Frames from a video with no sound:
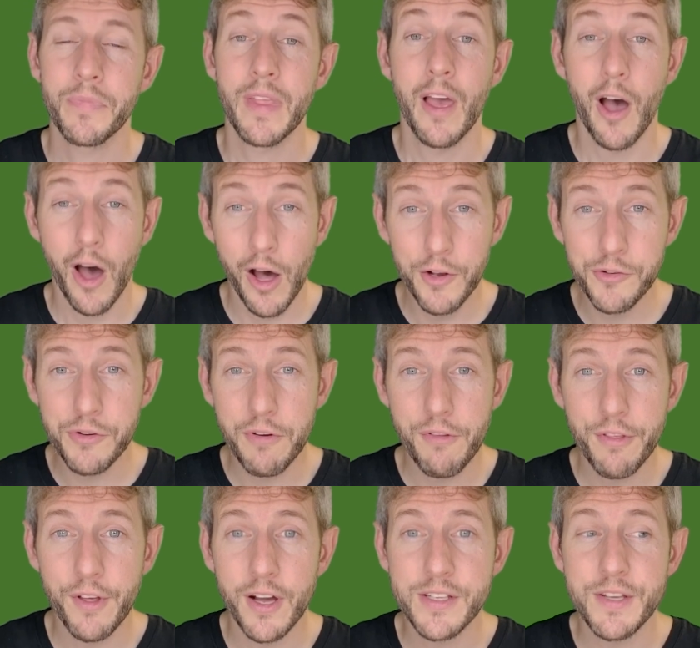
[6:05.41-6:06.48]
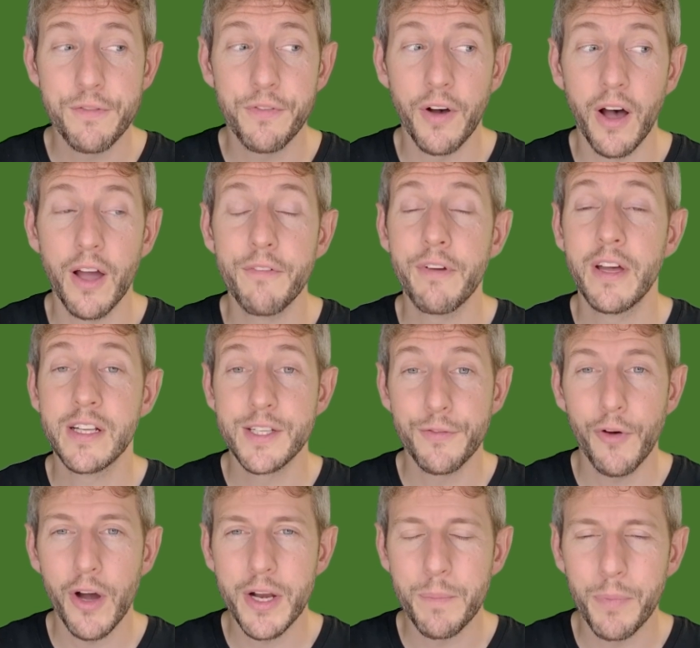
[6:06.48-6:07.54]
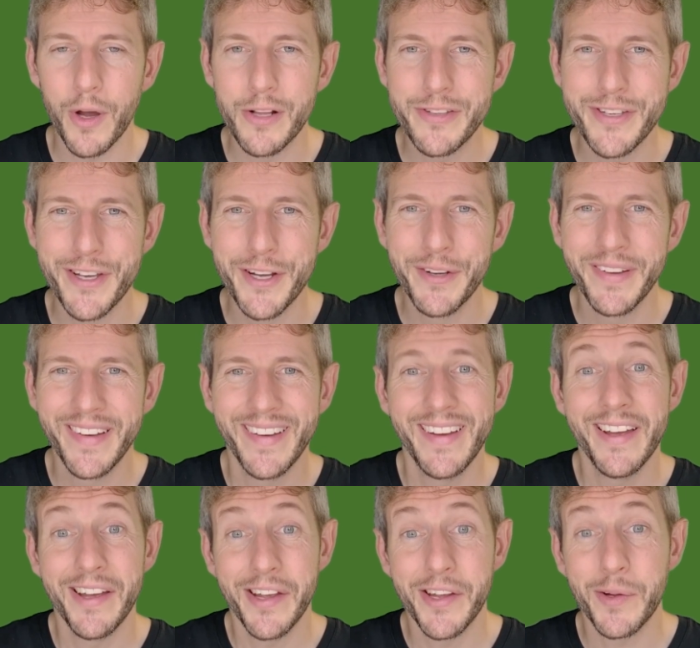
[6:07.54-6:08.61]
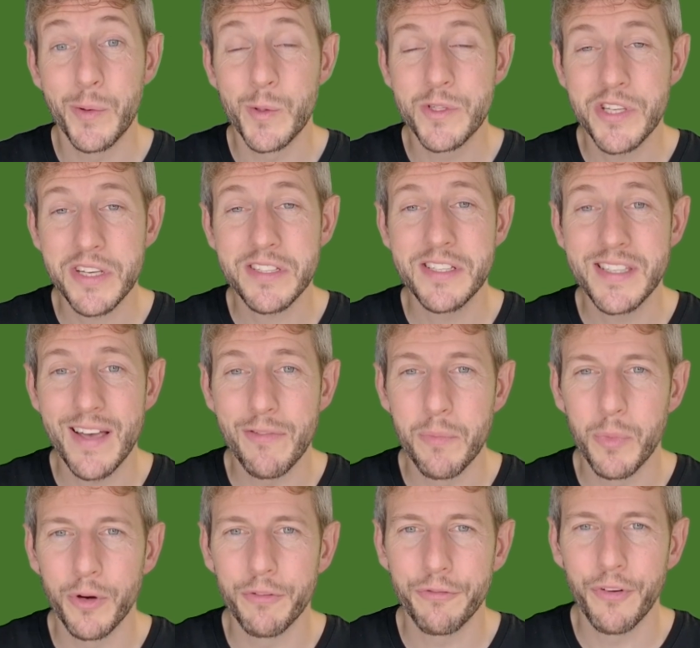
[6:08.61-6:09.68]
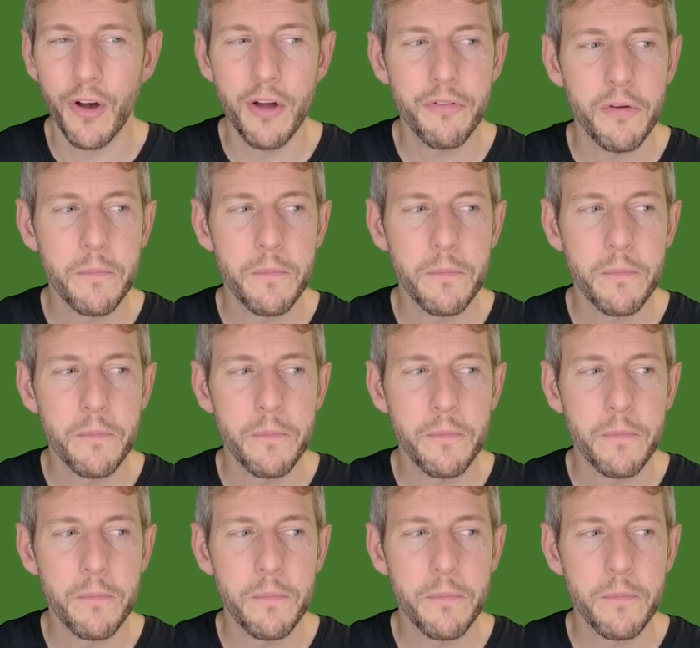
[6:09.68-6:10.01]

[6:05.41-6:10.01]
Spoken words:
135 divided by 2 equals 67.5.